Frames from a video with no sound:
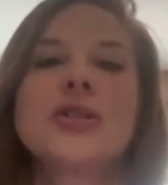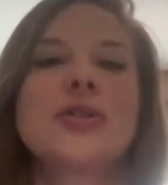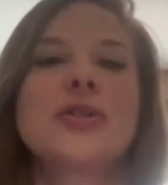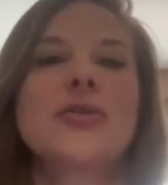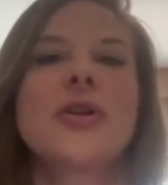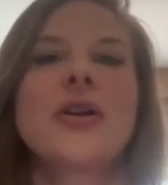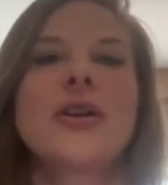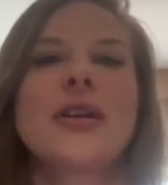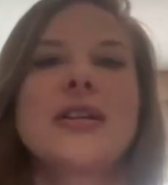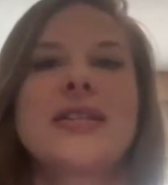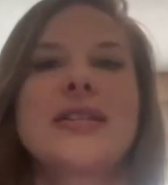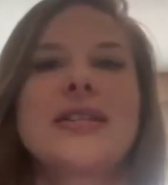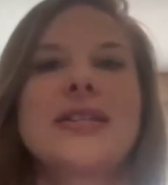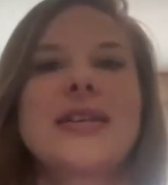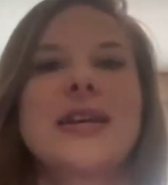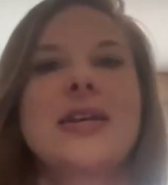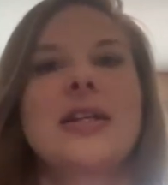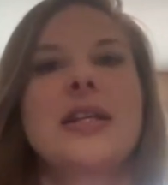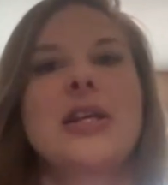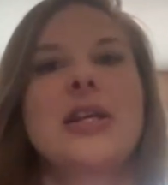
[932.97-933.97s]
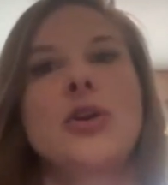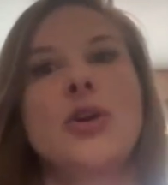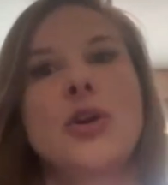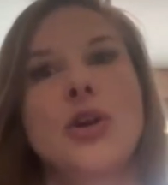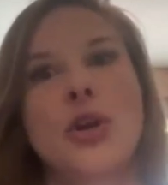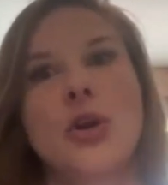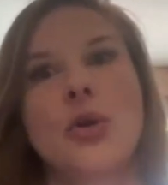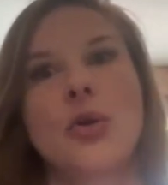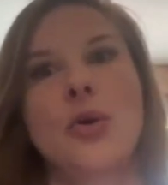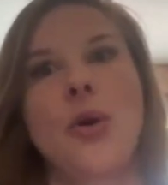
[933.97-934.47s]
They're not necessarily
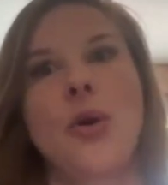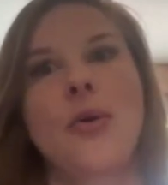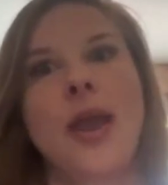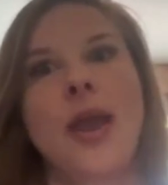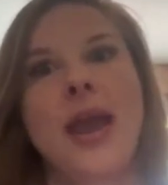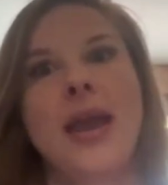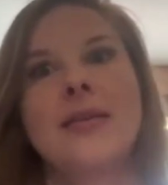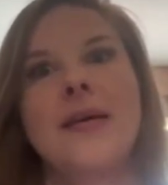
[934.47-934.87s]
new, okay?